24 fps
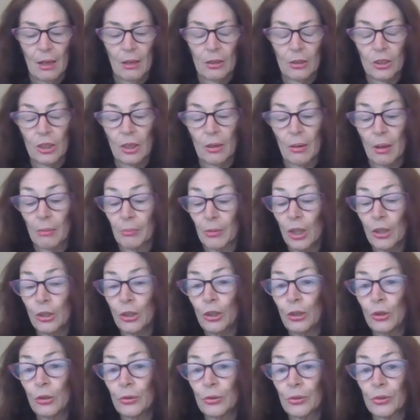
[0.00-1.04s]
So I'm going to
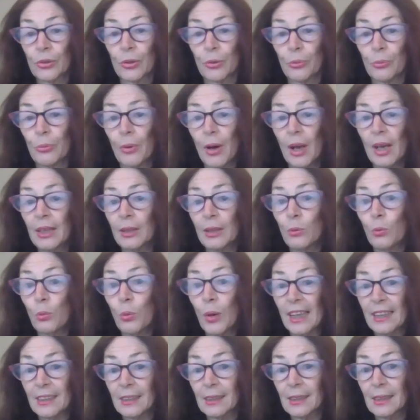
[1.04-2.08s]
use the
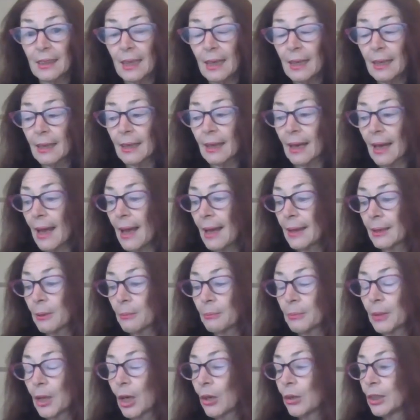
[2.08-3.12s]
Rider-Waite deck and
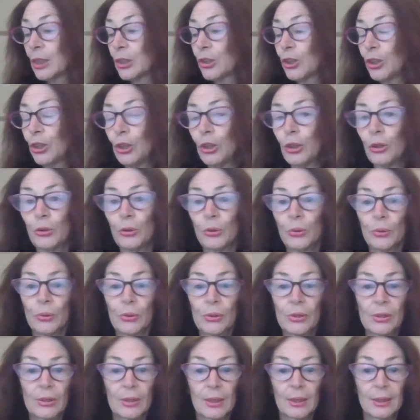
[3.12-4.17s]
I'm going to
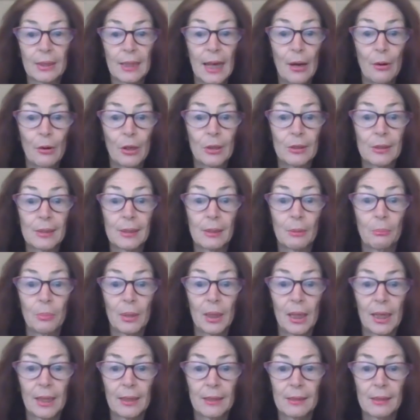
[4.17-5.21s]
use the Tarot
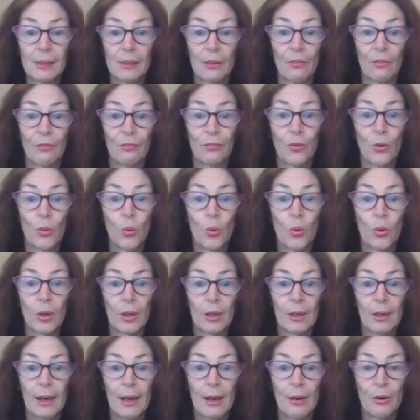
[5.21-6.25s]
Sibyllas for
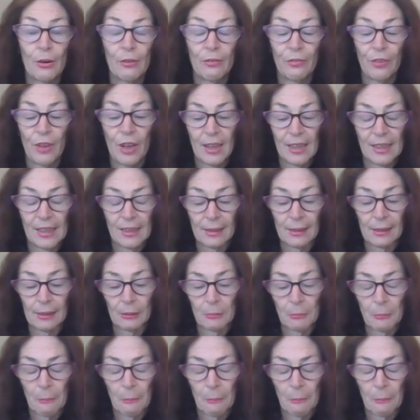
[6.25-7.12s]
clarifiers.